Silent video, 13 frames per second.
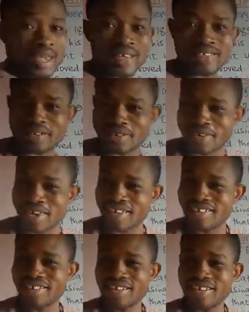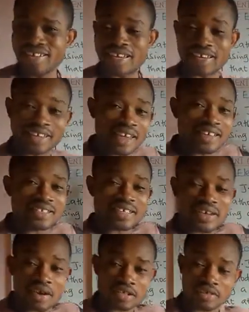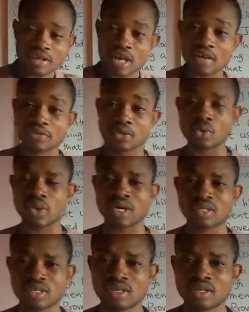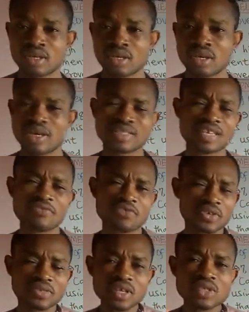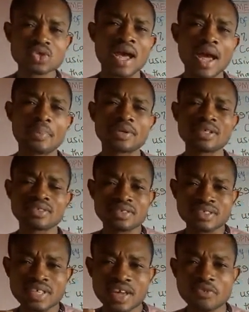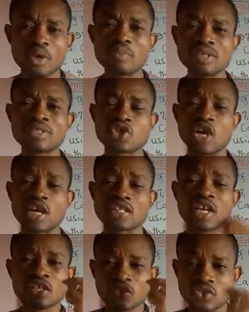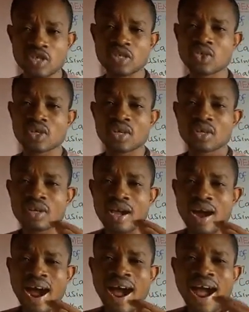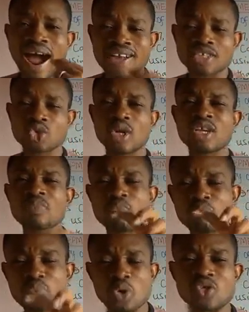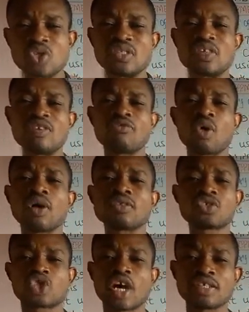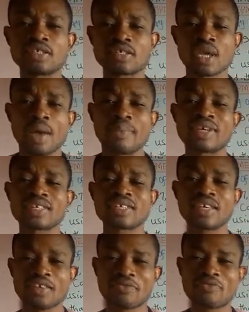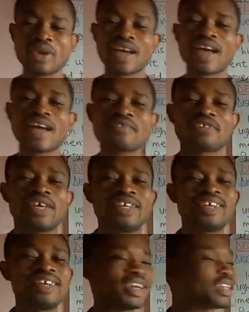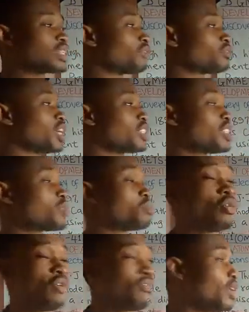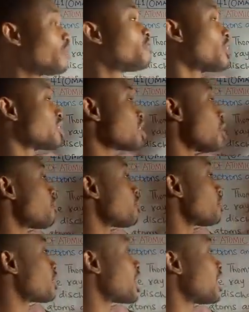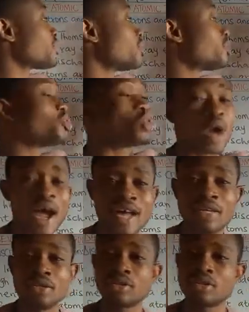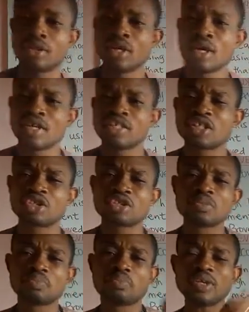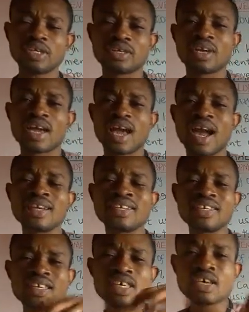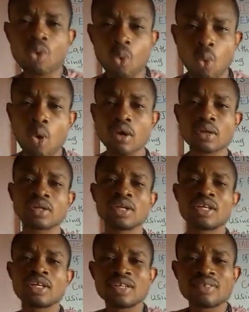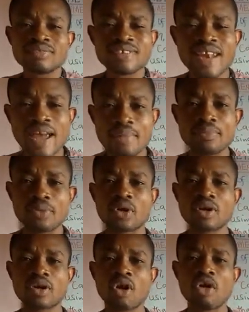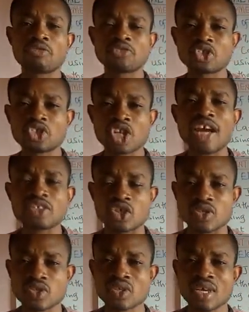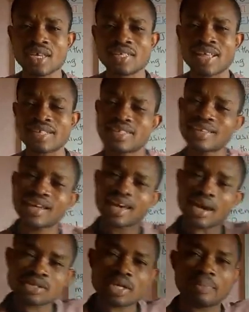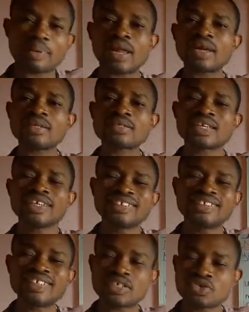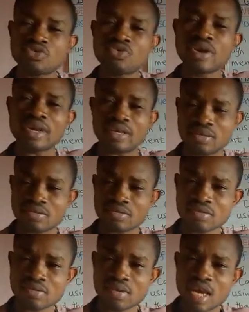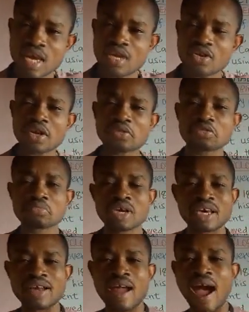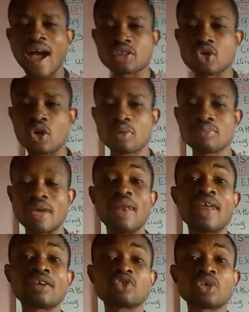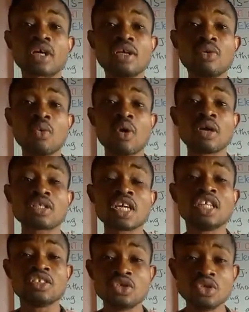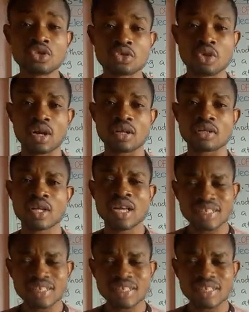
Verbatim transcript: Is that okay? Against the direction of the cathode rays. I said, for this to happen, it therefore means that these are actually positive what charges. Because if we have negative charges moving, for example, from cathode to anode, there should be an equal number of charges that can counterbalance these rays in order to make an atom electrically what neutral.